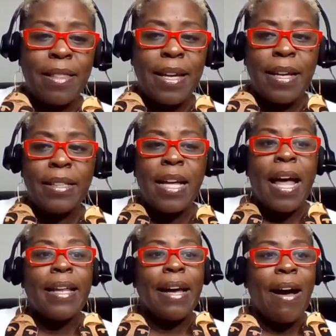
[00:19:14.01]
things.
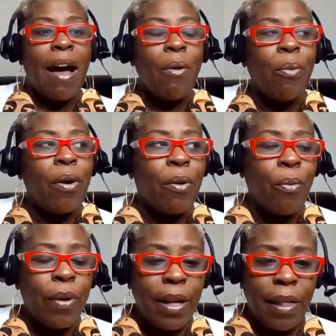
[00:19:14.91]
Now, I work
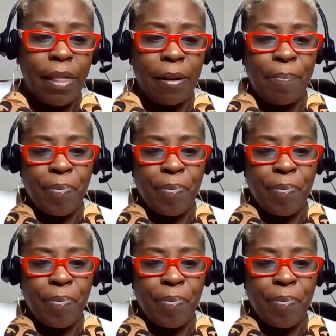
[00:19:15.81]
with